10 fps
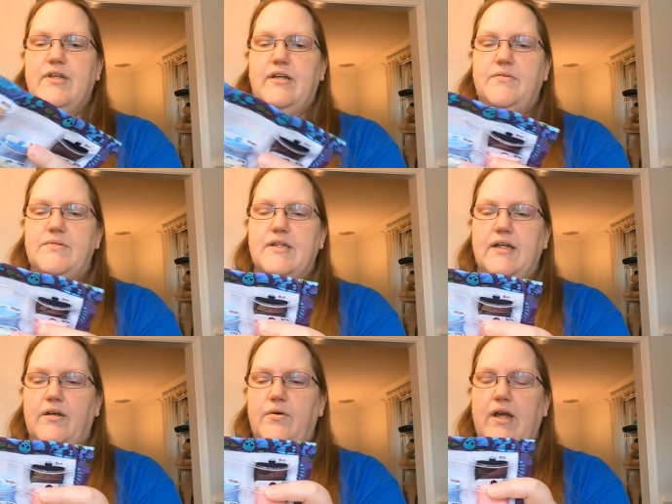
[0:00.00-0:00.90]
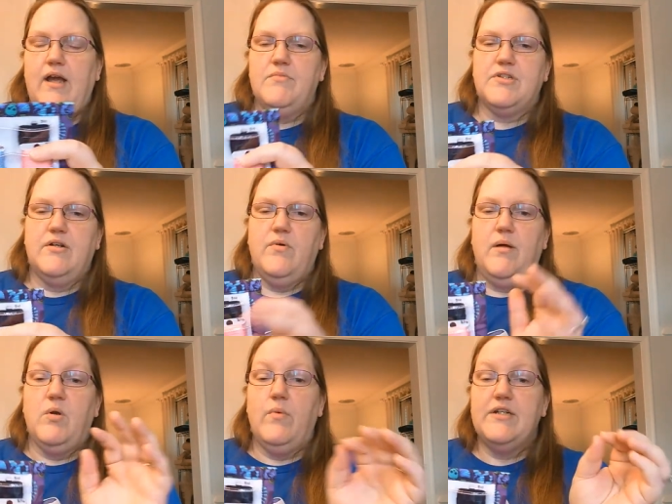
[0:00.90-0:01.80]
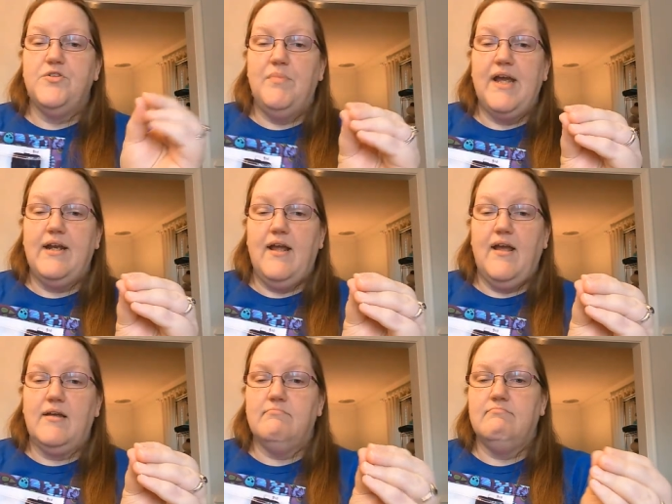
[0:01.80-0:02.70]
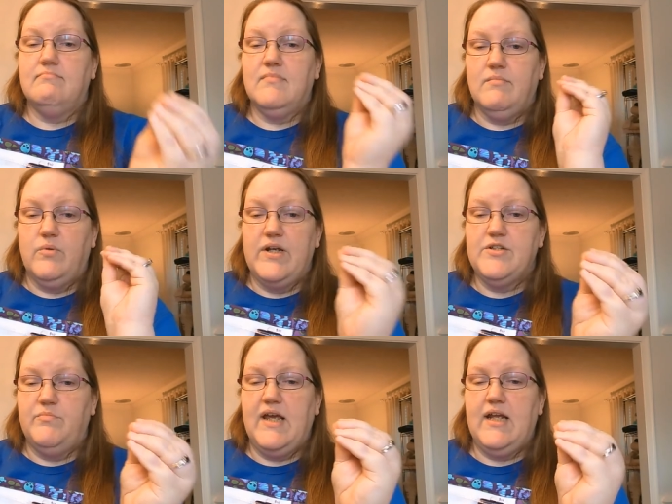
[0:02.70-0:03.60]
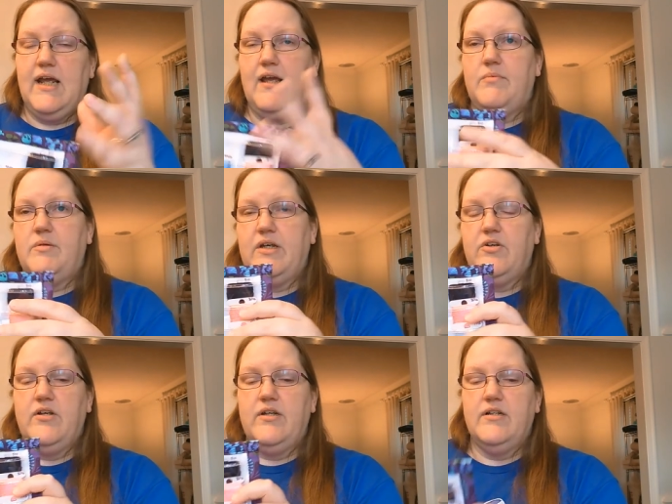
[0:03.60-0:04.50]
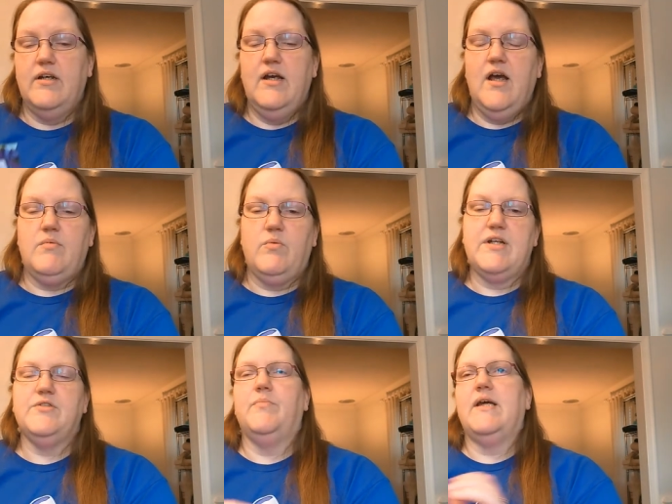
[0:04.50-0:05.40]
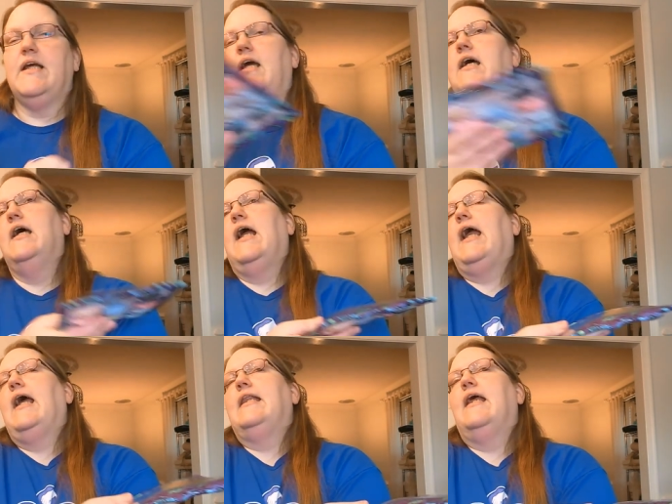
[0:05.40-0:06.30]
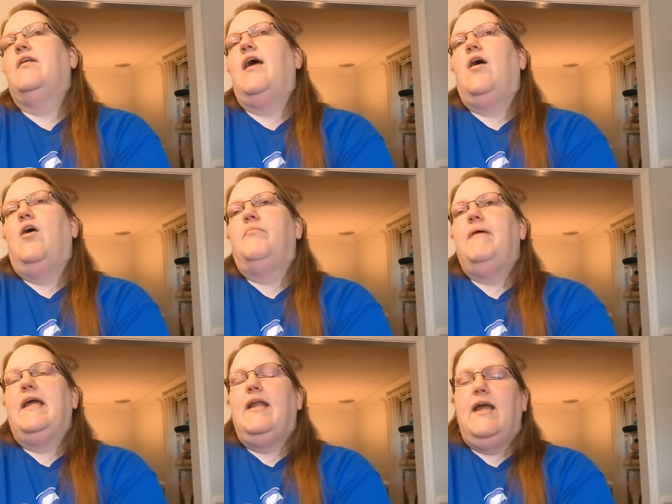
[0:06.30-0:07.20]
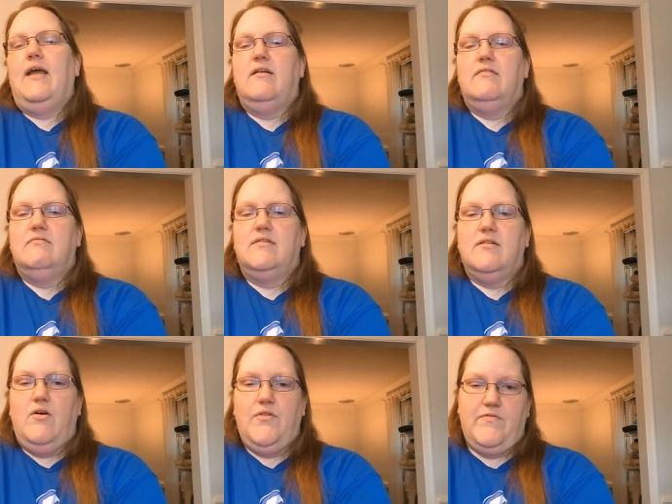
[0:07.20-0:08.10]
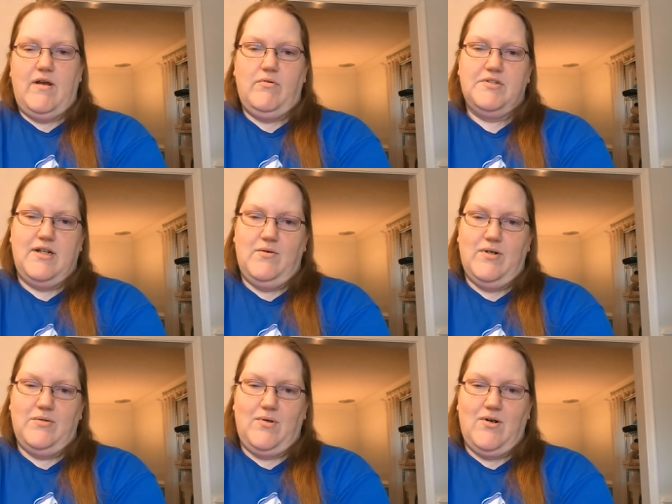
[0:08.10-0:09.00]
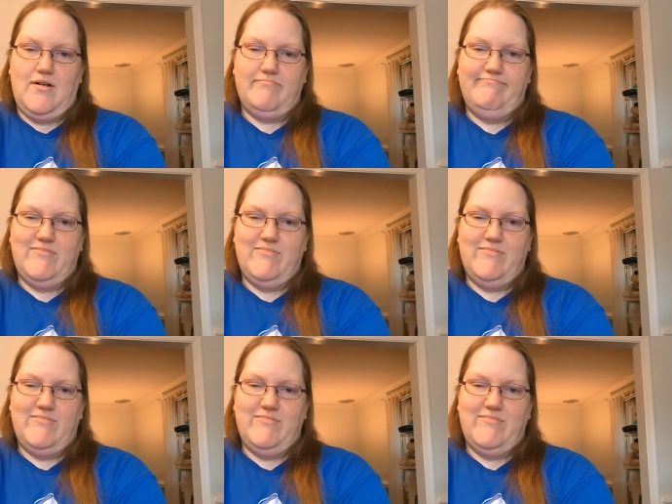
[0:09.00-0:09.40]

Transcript: And I was like, okay, I'm just going to, I'm going to wait till payday I'm gonna wait till payday. I'm gonna be good. I'm gonna wait till payday. And then on payday, the all the fabrics that I wanted were gone.